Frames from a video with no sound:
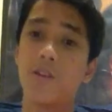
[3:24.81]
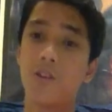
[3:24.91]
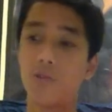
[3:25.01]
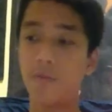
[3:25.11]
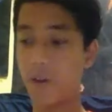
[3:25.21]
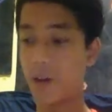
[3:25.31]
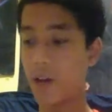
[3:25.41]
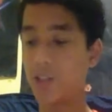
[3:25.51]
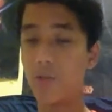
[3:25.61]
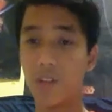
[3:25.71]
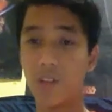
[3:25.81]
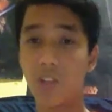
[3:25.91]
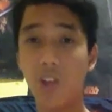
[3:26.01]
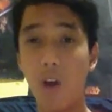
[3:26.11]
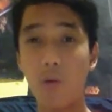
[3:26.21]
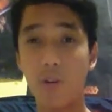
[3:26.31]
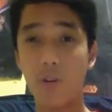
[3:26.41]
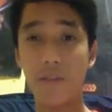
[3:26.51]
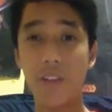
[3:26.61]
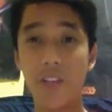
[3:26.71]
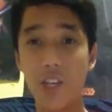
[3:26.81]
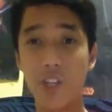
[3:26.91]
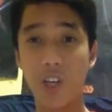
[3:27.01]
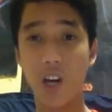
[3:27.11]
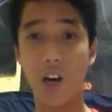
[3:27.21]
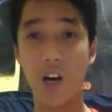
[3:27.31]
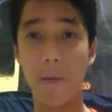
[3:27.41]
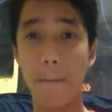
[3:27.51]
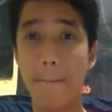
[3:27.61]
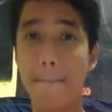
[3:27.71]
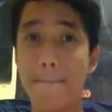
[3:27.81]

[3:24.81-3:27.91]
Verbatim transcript: so far you guys know it's a Star Wars vintage um